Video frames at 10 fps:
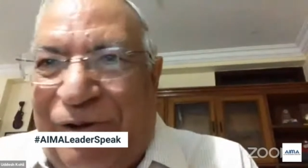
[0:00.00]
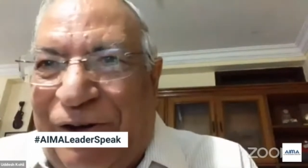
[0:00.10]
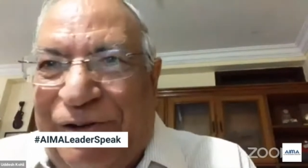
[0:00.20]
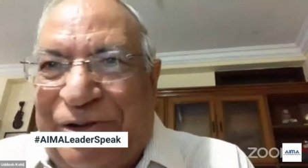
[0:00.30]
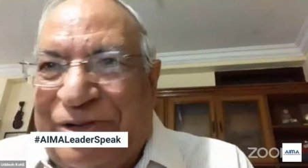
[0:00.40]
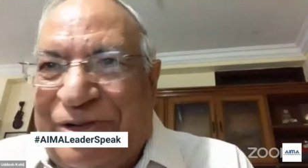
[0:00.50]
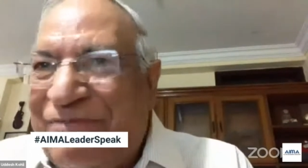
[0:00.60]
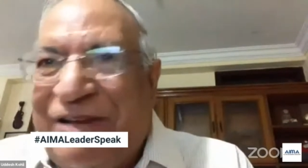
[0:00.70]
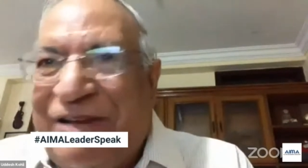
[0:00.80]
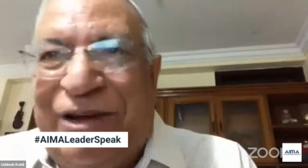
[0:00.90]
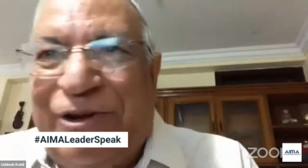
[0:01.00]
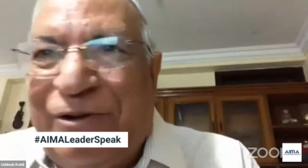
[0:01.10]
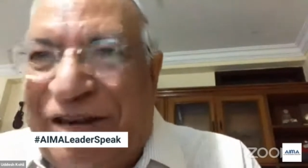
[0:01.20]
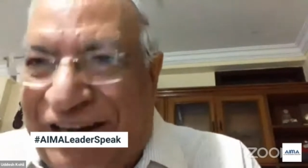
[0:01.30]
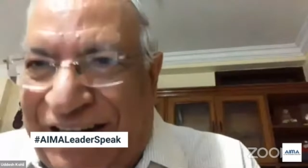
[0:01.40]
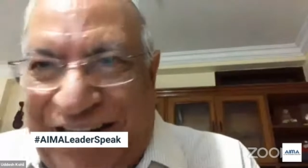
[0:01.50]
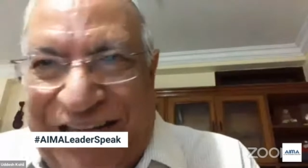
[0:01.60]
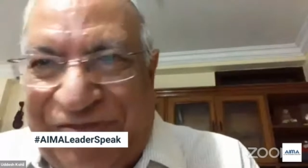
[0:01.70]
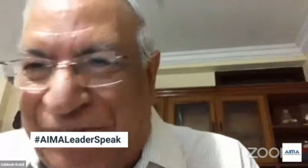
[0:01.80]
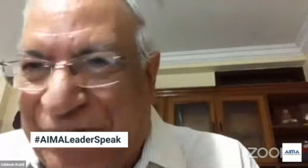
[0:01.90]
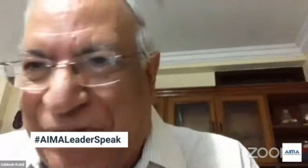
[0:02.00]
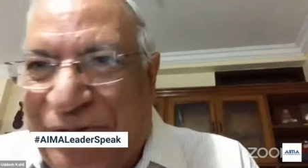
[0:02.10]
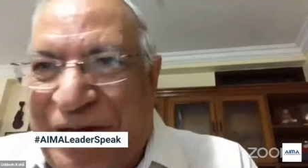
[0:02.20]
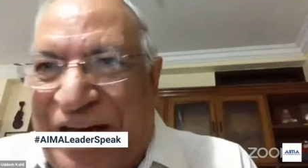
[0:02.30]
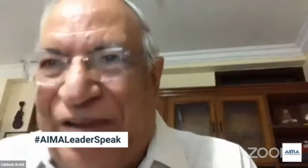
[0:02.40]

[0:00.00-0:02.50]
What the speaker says: forward to some very innovative ideas from you.